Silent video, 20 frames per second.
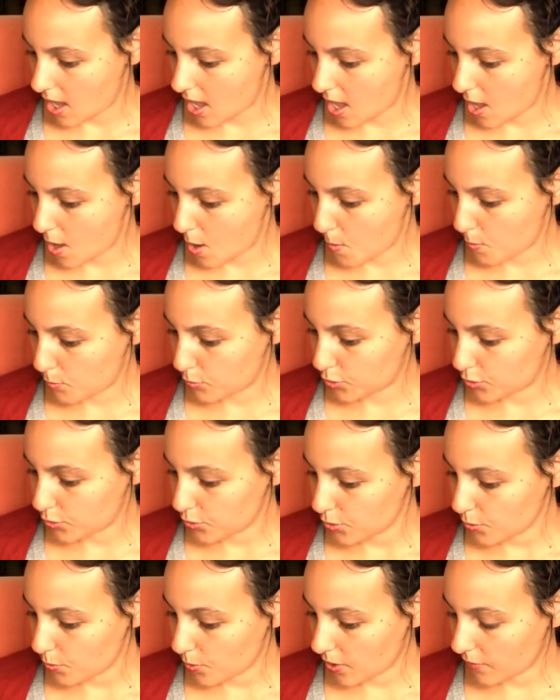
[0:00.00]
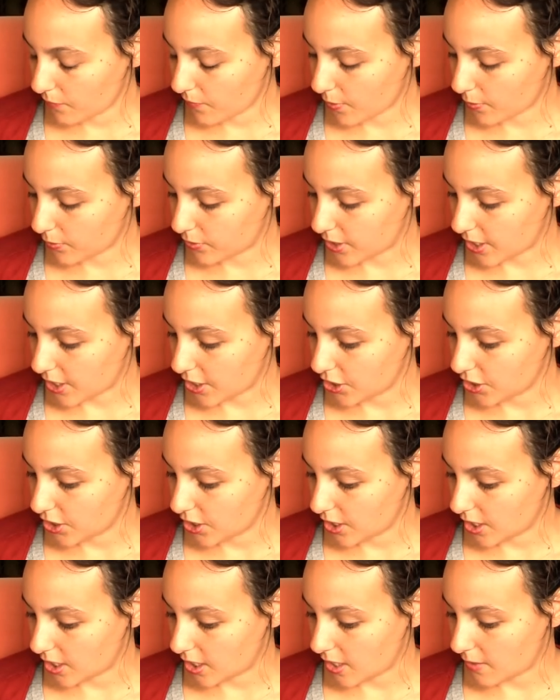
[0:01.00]
Um, do you wear
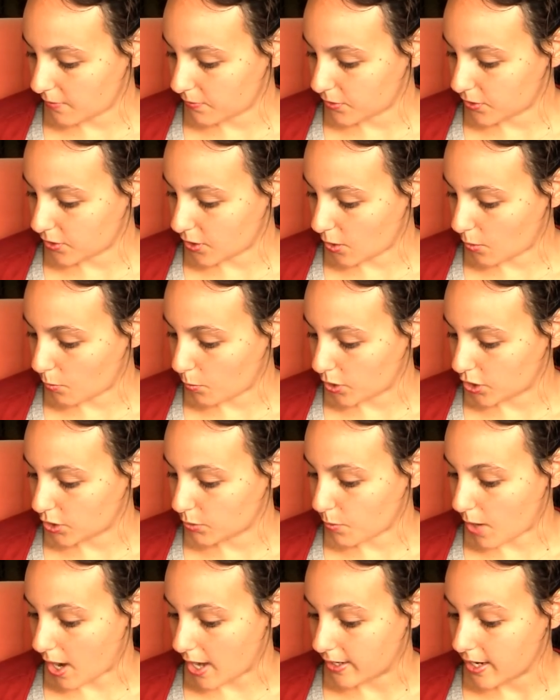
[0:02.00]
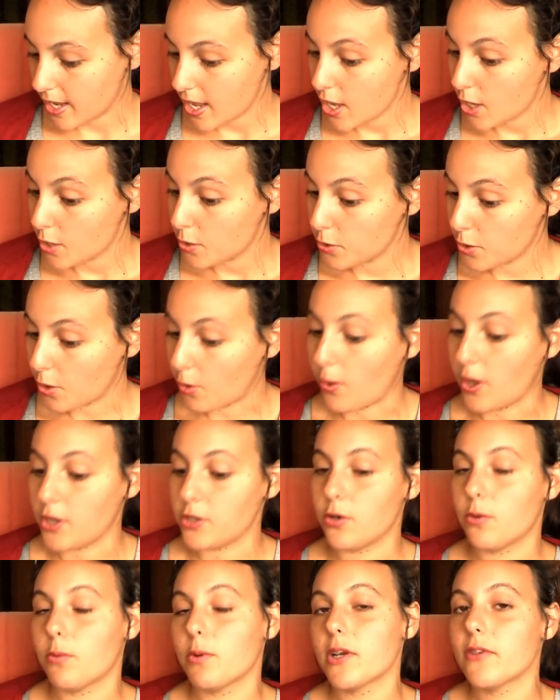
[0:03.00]
foundation and if so, which one? No,
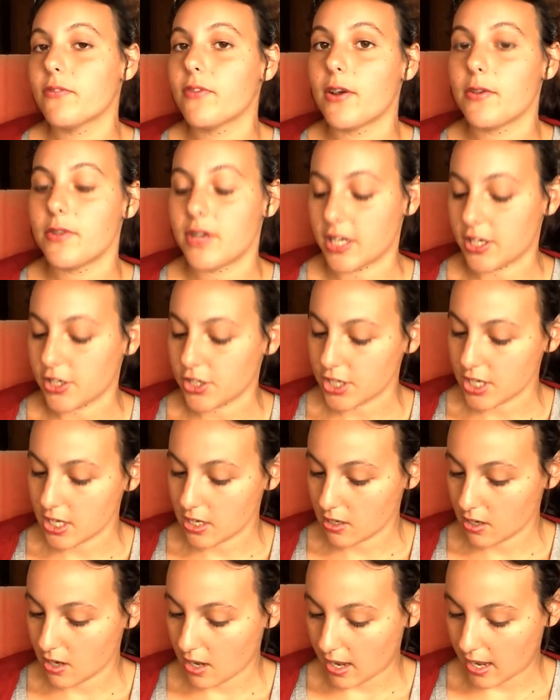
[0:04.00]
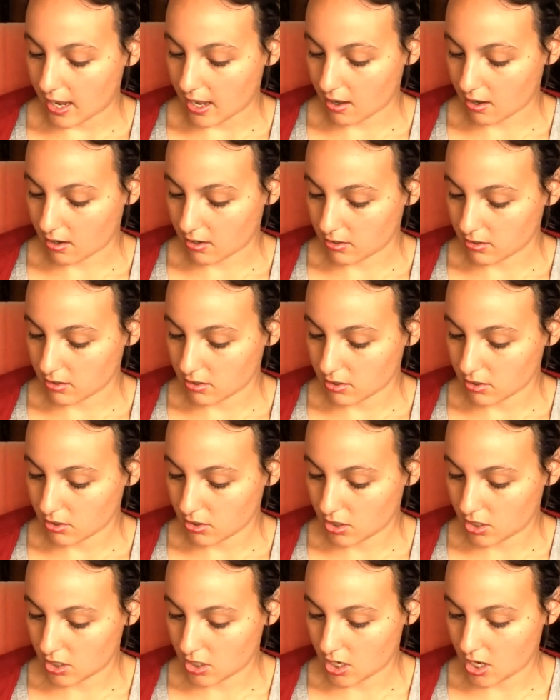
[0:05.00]
I don't wear foundation and
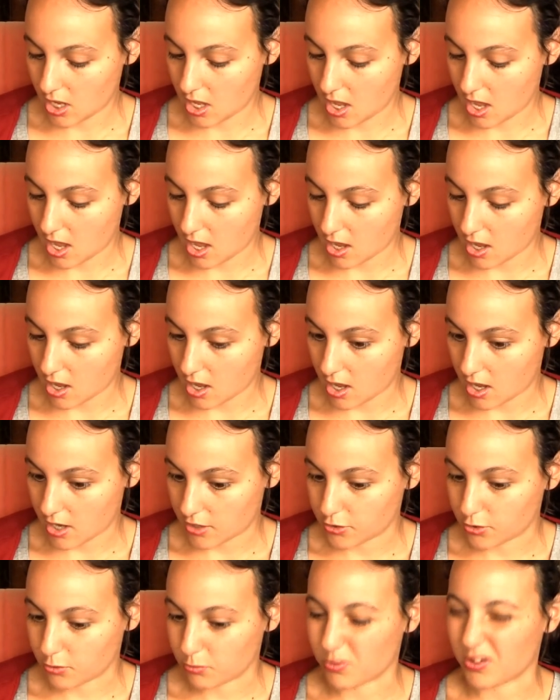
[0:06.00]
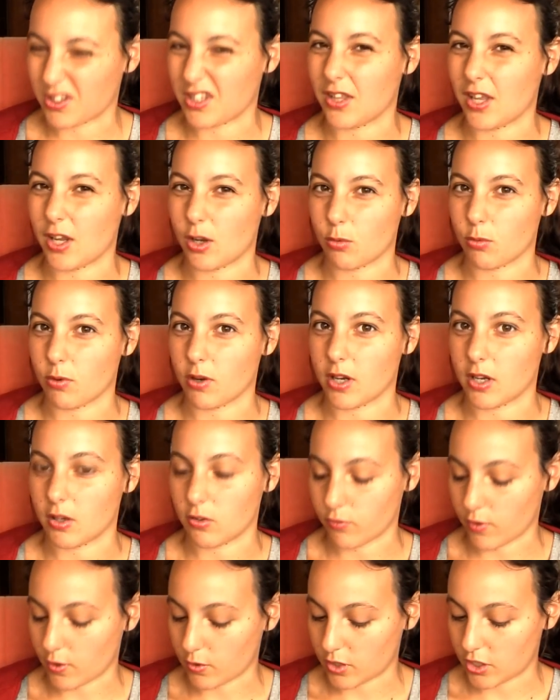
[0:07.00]
I don't really like
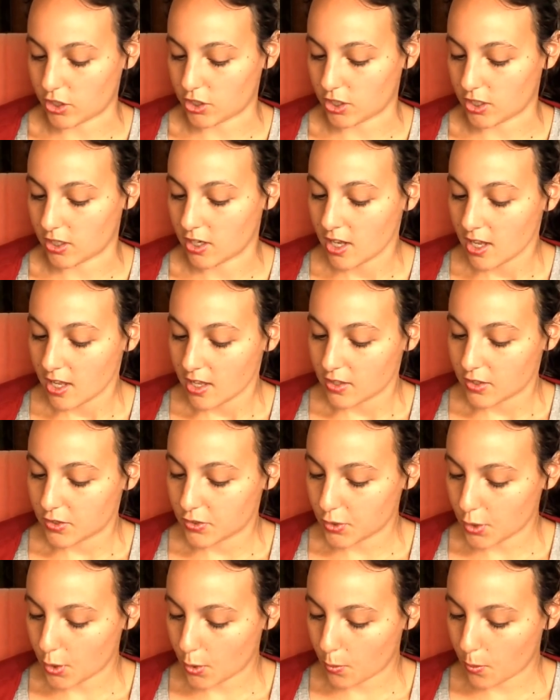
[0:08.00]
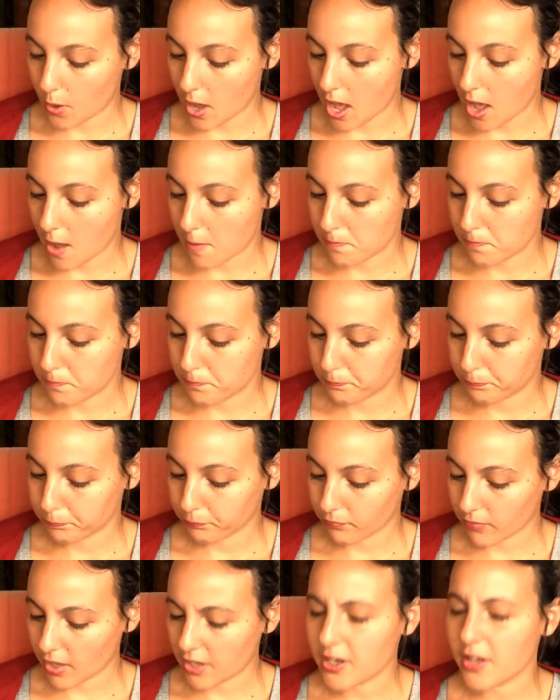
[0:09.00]
wearing foundation. So um,
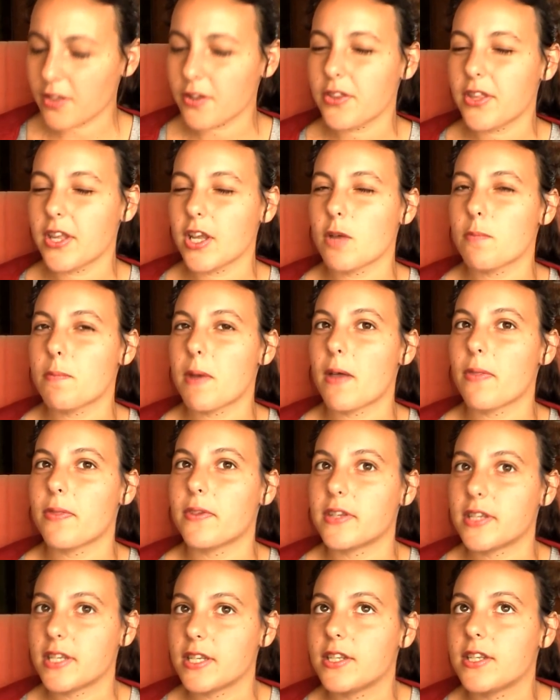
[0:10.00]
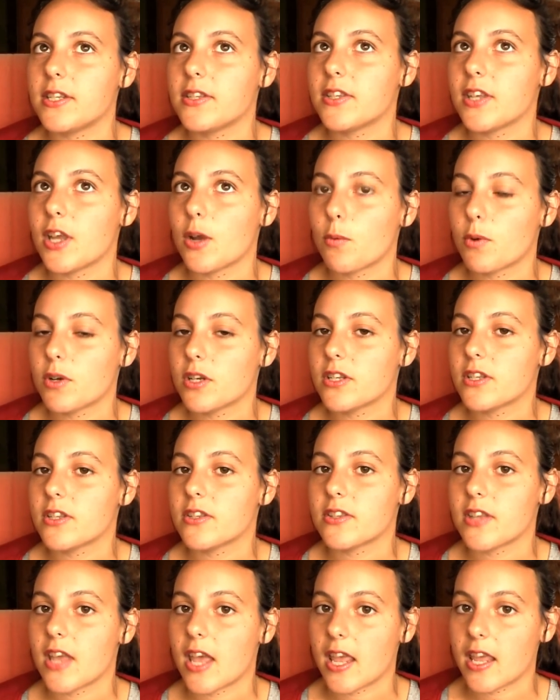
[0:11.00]
Another thing about the TTC I wanted
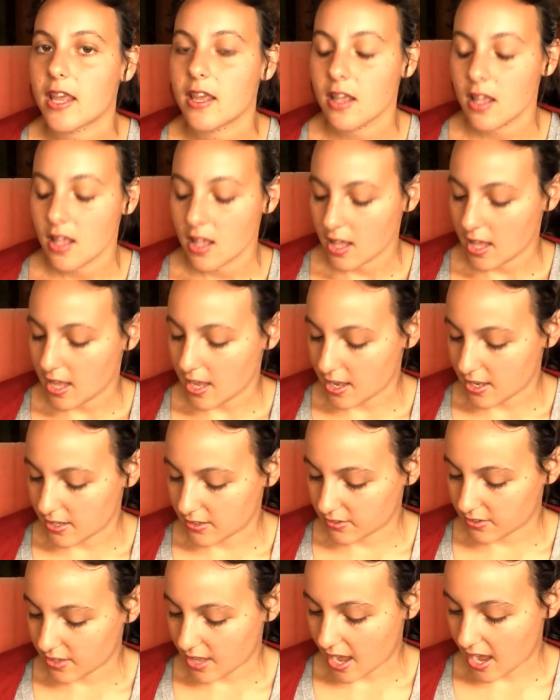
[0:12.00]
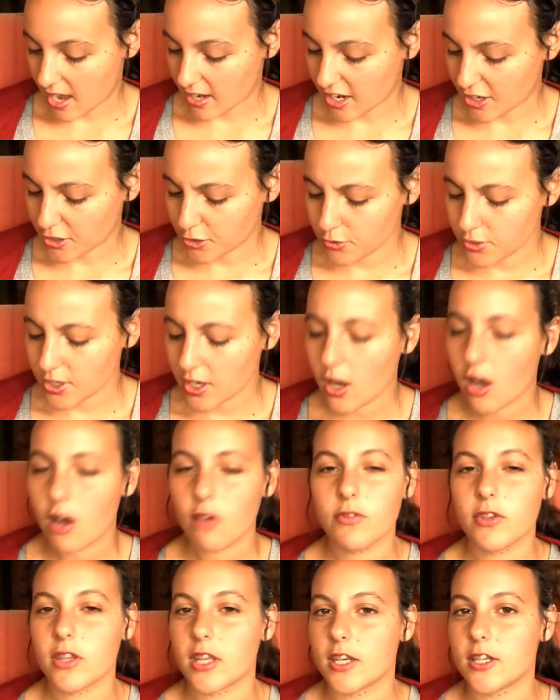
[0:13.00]
to say is that I do take
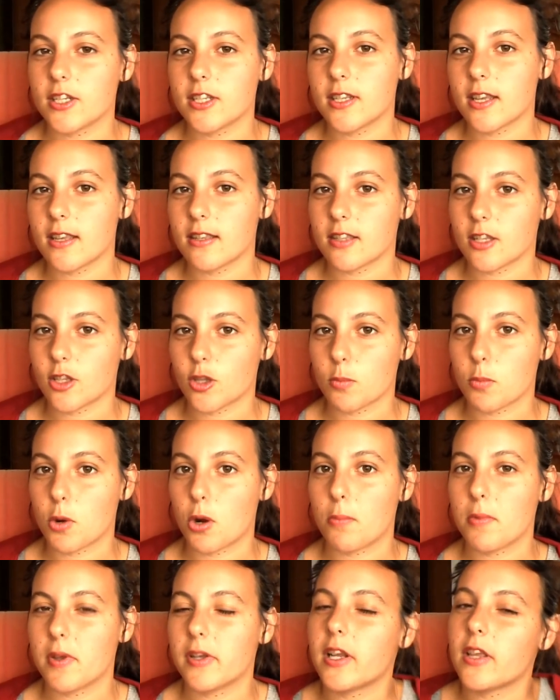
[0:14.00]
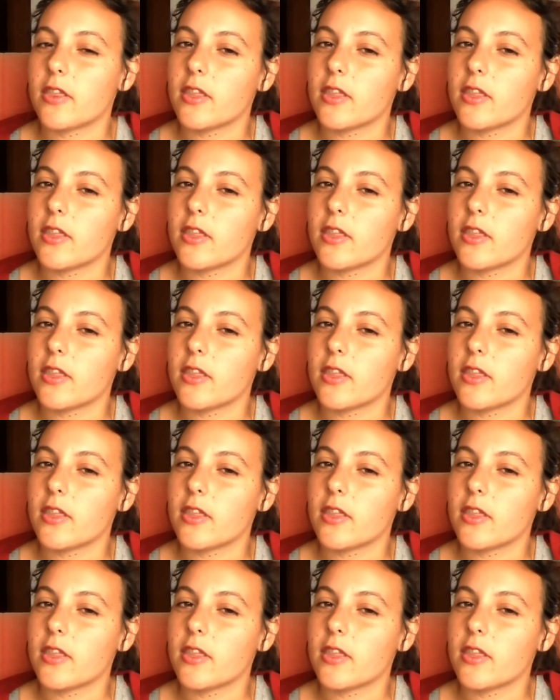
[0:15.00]
ovulation tests at the moment.